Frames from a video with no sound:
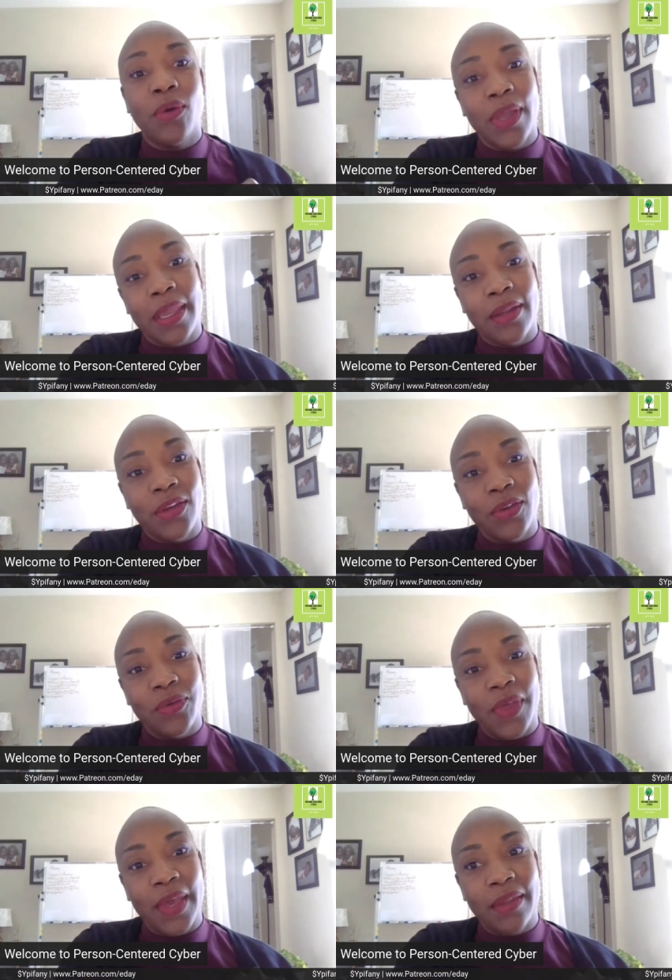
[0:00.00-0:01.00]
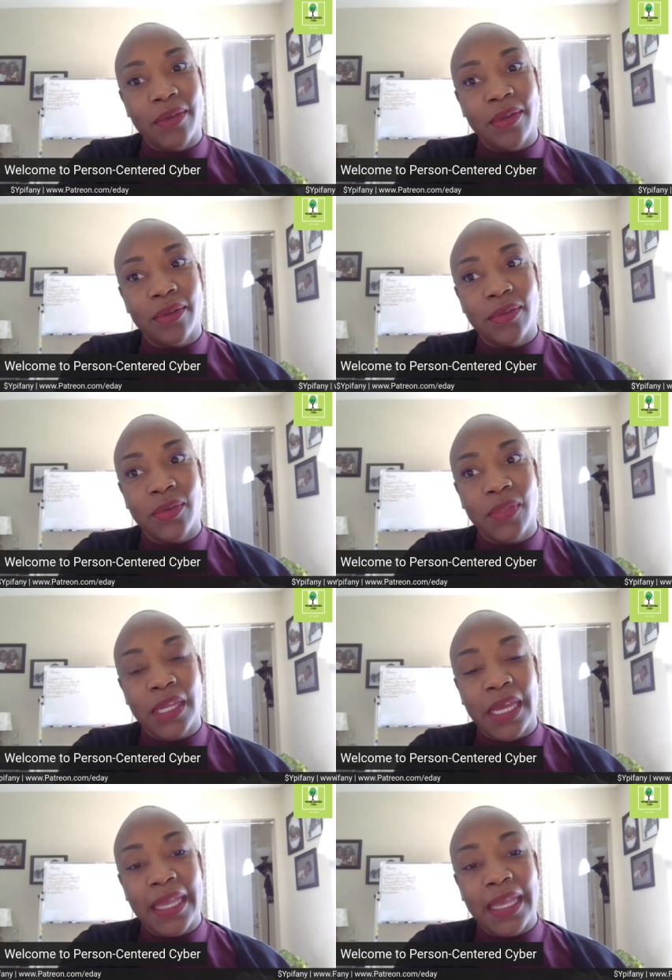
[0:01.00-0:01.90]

go ahead and do that so that